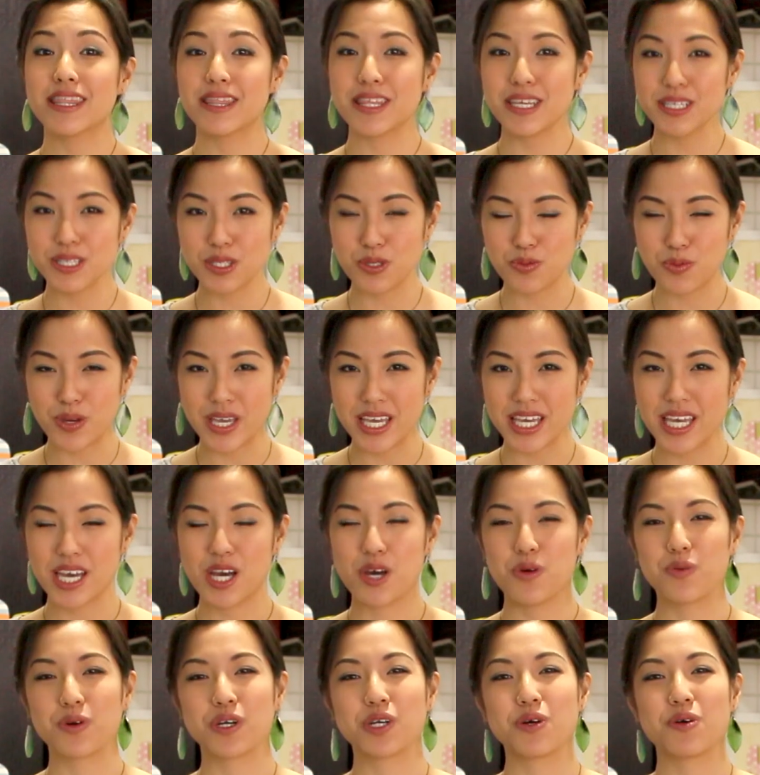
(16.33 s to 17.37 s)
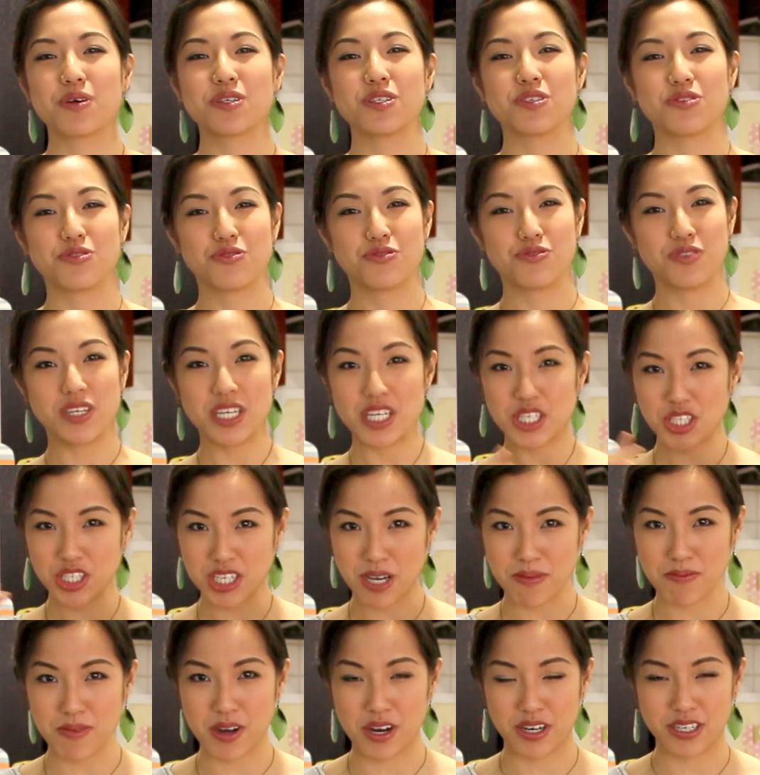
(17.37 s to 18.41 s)
This week, we're going to finish
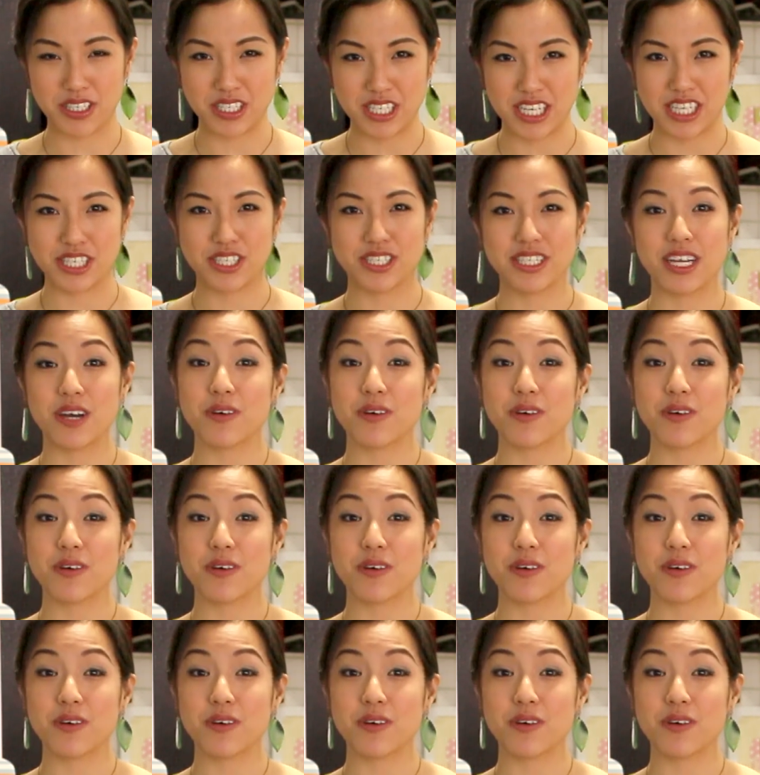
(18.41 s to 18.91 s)
up our dish.